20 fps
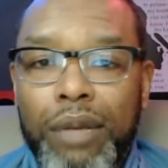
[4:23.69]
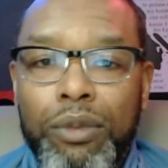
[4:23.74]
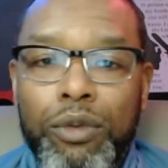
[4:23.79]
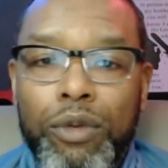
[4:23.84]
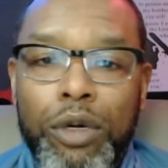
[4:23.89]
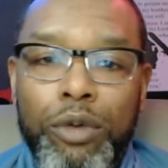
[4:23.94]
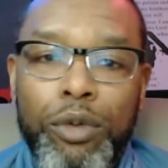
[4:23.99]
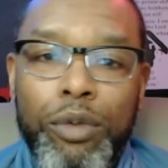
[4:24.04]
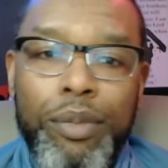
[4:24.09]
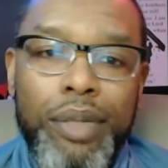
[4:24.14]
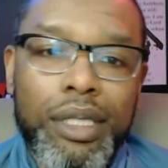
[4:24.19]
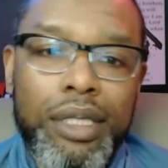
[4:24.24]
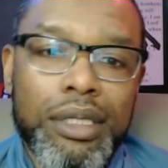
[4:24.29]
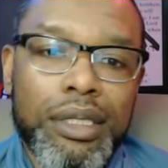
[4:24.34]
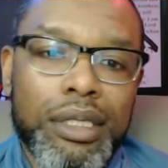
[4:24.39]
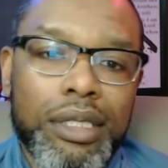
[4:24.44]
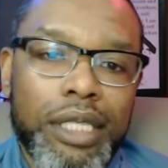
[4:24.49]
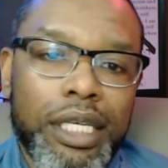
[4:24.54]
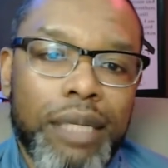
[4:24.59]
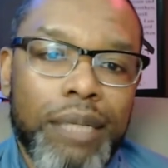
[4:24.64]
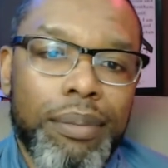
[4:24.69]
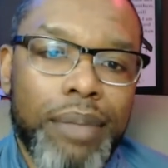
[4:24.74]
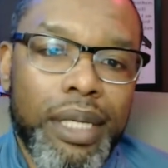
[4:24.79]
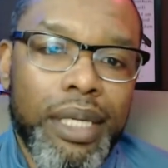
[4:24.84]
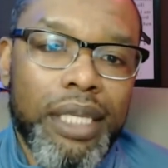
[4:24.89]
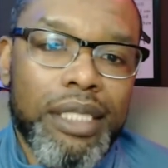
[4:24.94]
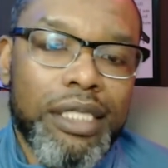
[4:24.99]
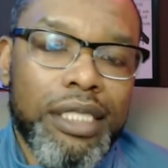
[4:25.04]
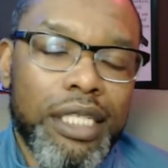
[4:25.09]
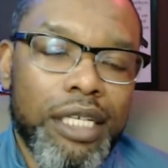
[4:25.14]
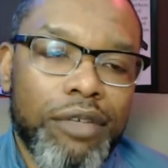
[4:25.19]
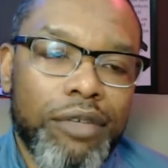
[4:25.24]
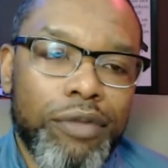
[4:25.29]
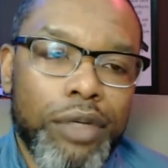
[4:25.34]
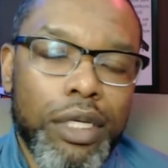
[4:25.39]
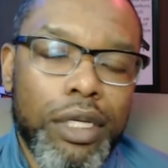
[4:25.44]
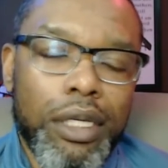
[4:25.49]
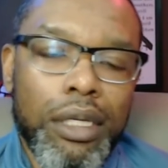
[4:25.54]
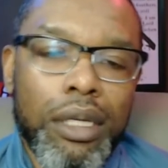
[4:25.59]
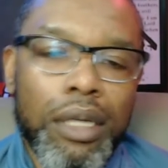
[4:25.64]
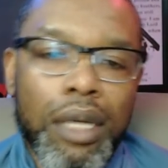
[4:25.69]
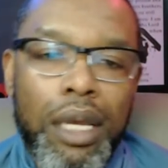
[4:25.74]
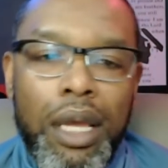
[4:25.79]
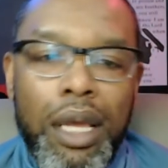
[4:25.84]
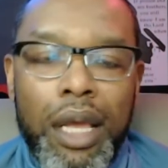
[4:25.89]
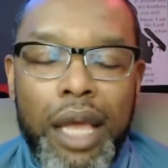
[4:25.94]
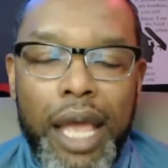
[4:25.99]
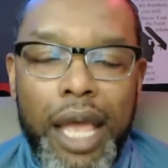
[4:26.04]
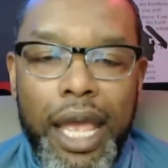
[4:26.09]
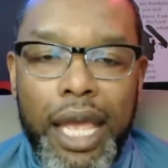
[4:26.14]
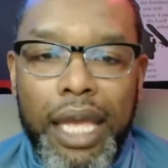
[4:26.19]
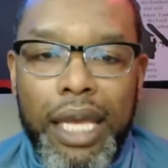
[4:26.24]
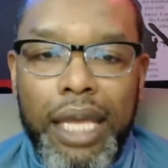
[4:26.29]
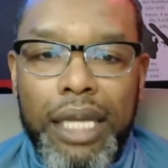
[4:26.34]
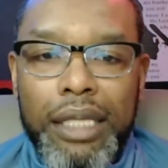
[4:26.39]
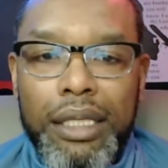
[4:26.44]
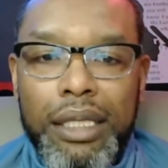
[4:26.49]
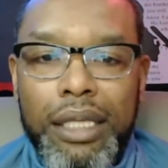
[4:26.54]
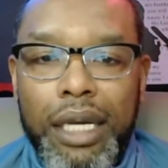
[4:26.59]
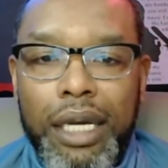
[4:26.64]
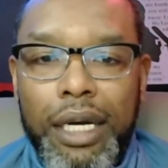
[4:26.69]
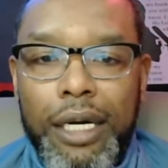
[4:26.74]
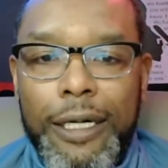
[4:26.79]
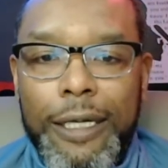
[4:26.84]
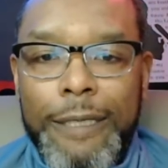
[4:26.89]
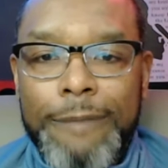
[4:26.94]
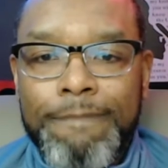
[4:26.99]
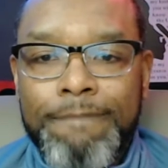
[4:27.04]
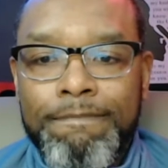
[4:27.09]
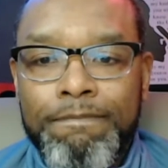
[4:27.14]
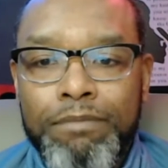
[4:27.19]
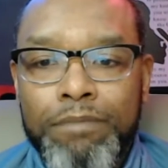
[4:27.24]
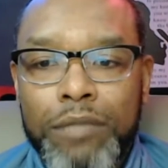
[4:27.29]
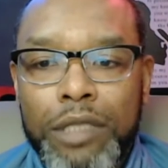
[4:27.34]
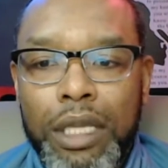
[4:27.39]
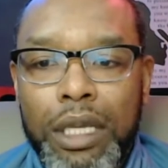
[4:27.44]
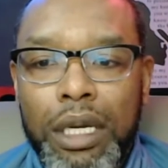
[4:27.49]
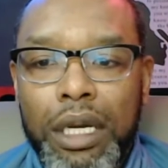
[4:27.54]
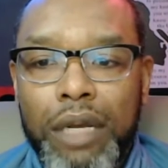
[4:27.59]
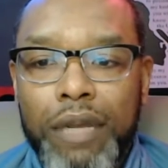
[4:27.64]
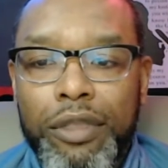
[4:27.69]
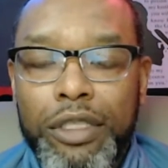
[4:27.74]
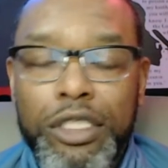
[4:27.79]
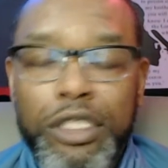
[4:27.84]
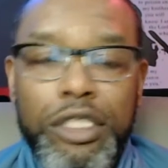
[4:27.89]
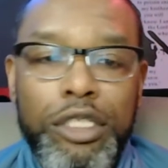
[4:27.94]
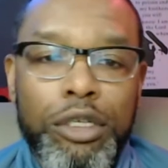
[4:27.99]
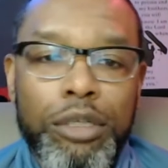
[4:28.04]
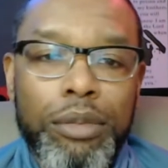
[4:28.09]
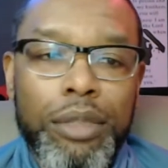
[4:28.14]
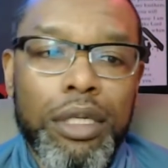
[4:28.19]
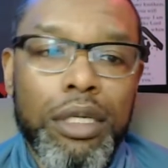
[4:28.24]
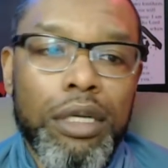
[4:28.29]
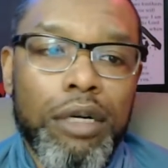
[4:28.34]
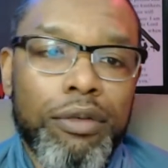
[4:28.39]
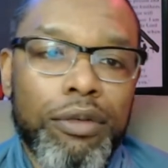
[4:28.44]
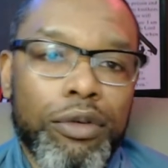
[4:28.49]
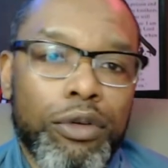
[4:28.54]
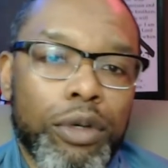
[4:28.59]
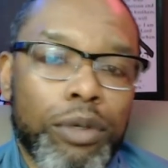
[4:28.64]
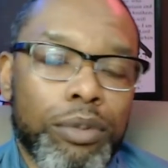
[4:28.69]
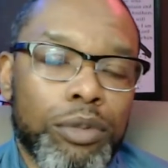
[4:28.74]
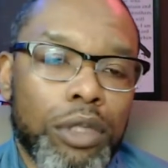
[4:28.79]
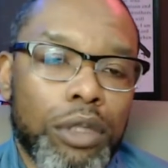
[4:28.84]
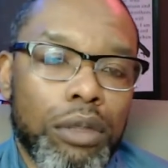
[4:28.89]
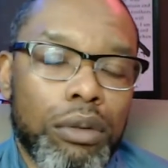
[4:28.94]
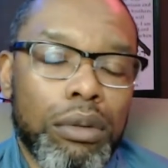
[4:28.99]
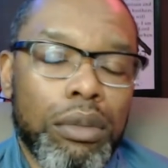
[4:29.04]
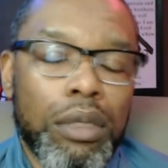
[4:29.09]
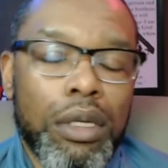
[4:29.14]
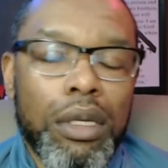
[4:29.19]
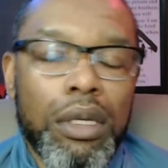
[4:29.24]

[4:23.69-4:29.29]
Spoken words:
One would be CBTV and the Gentleman of Crypto.